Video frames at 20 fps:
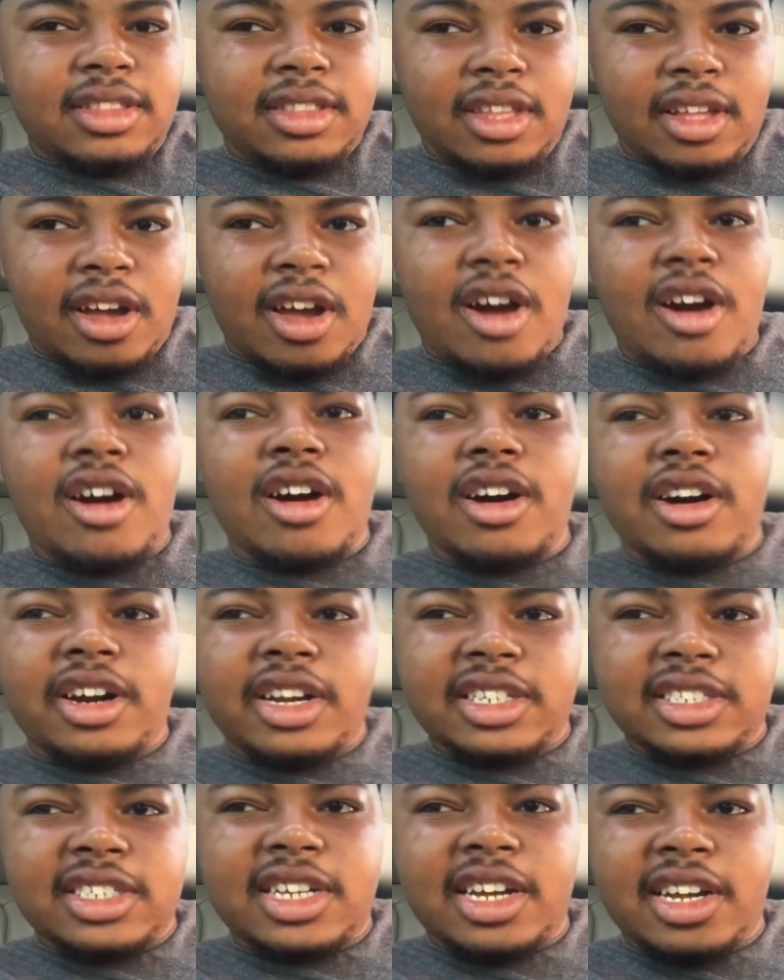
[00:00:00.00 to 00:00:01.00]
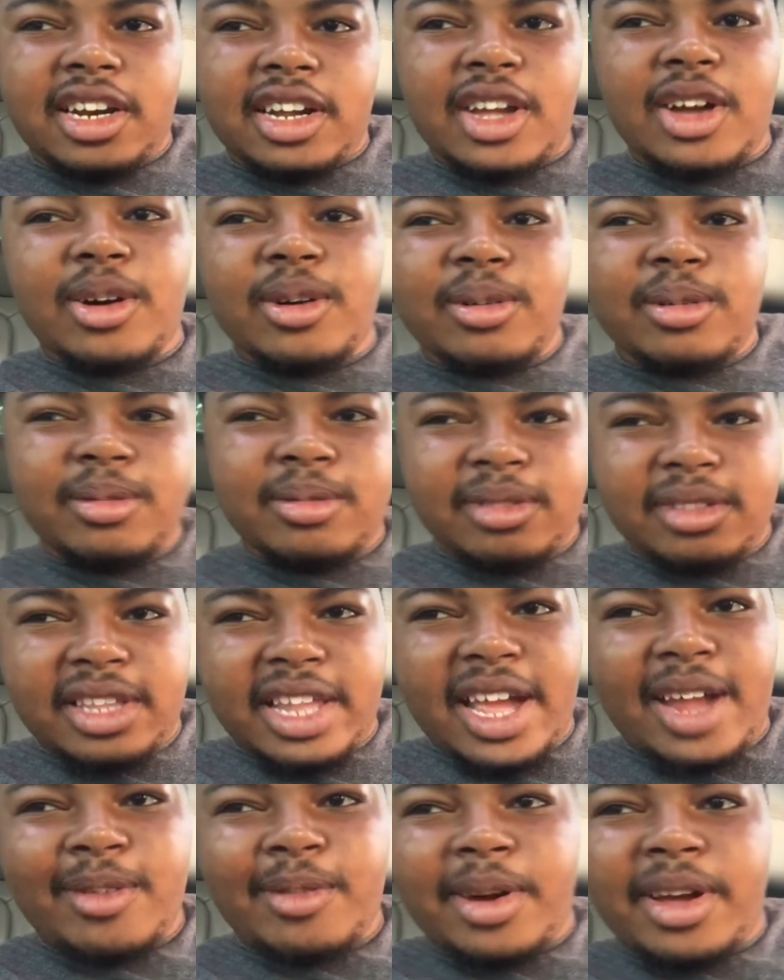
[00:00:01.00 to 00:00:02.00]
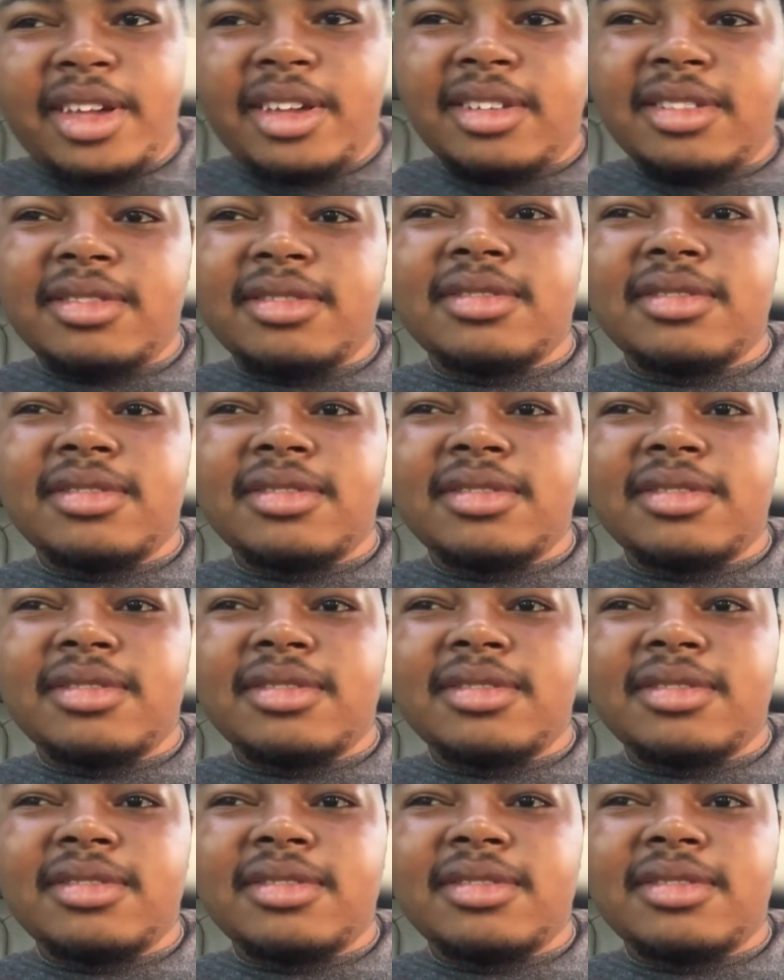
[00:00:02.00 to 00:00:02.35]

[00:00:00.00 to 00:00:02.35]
the car is gonna go that way,